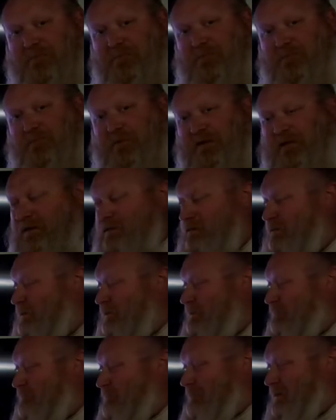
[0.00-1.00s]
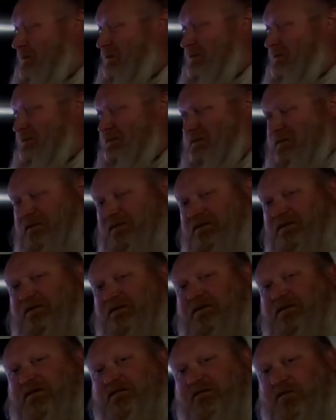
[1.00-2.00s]
Okay? But now listen,
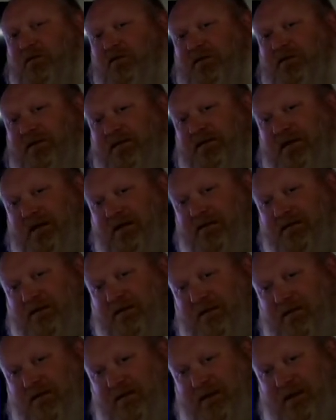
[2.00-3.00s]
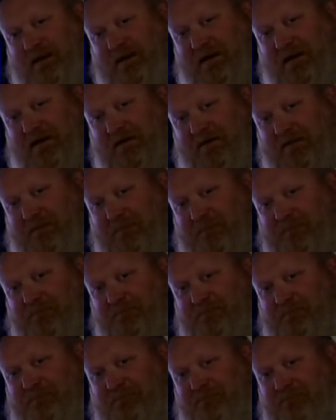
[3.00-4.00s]
this is for South Carolina.
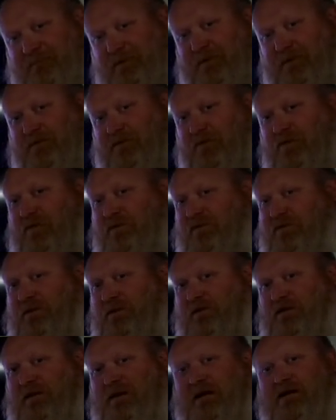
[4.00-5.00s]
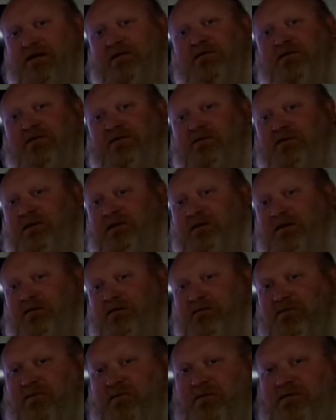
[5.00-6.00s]
North Carolina is going to be
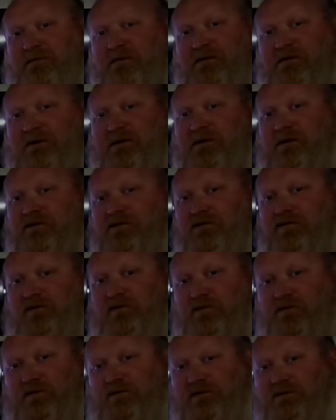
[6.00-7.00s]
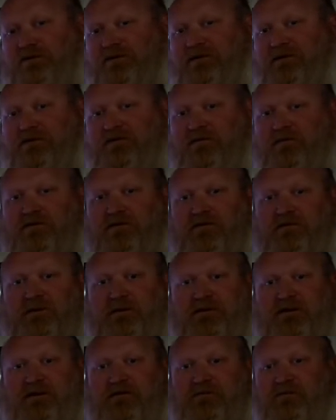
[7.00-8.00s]
different. Georgia is going to
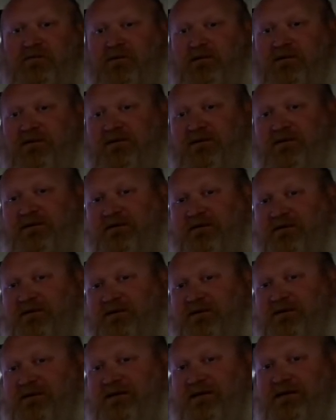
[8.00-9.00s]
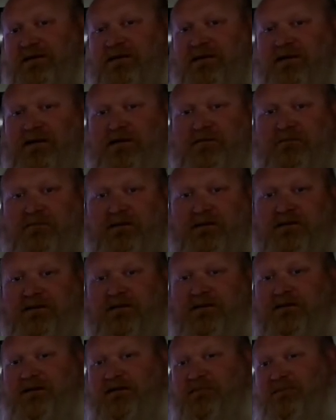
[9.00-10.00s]
be different. Tennessee,
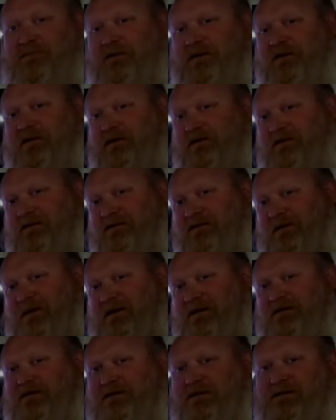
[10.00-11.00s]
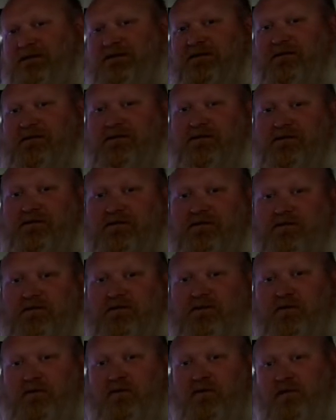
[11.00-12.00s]
Mississippi, Texas, New
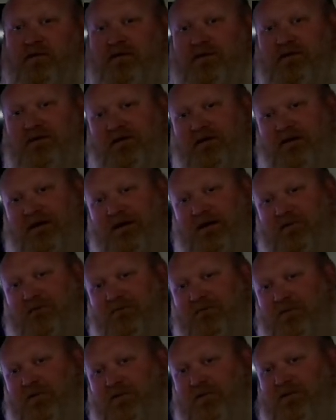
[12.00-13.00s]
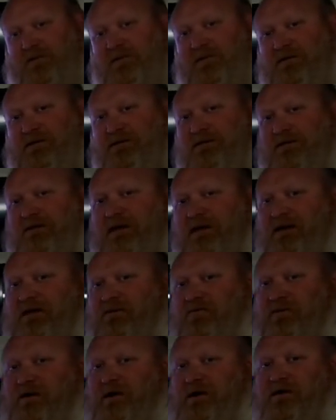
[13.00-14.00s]
York, California,
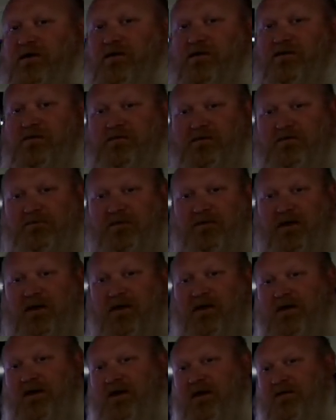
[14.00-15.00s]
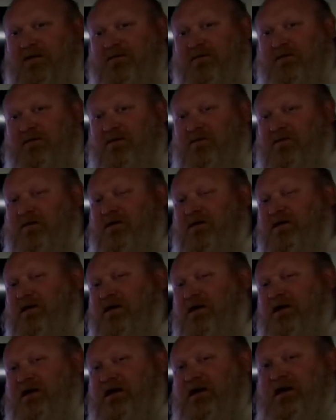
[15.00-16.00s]
Colorado, Nevada, Arizona.
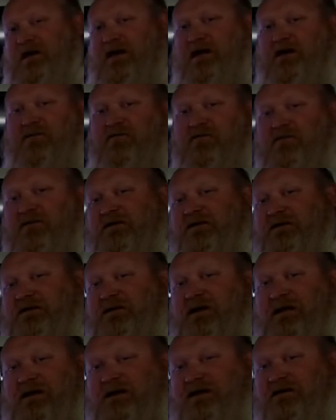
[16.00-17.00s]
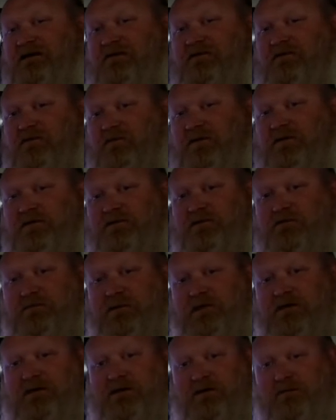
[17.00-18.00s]
Every state is going to
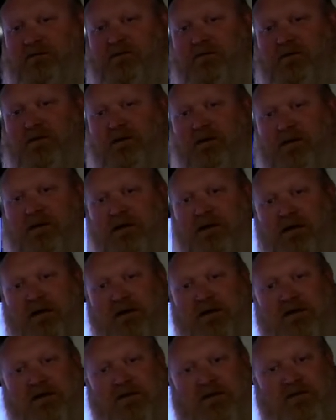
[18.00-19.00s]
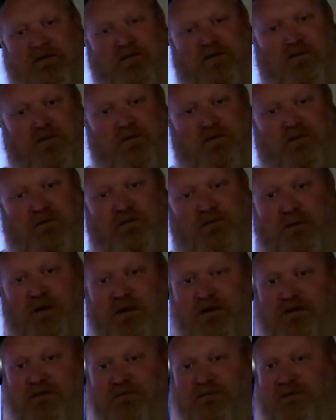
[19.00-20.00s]
be different. And it is your
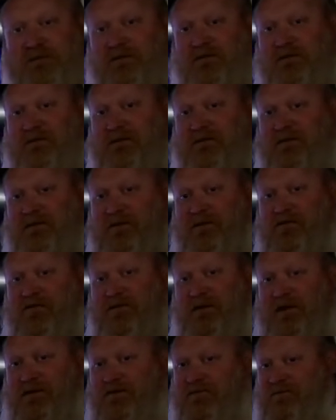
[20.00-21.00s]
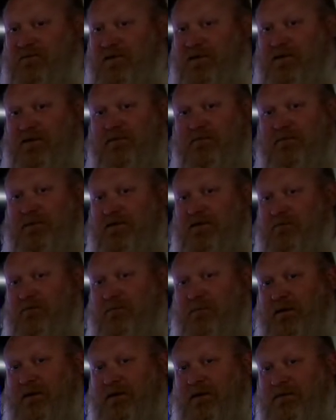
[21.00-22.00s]
responsibility to know that. You're not going to be able to
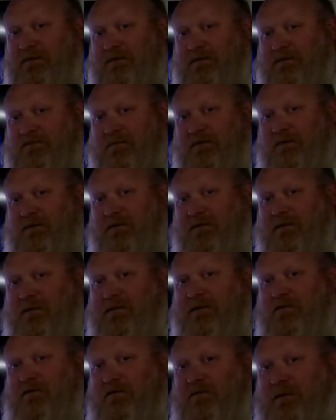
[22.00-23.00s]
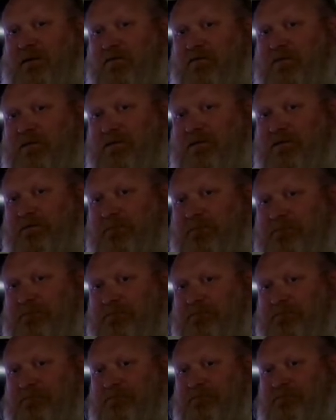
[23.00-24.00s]
play a dumb card and get away with
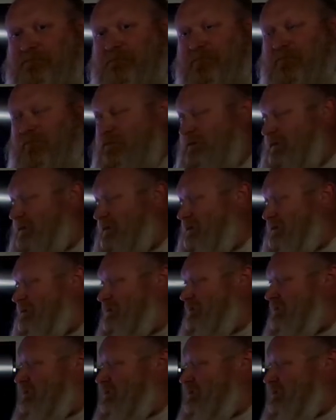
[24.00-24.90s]
it. Okay?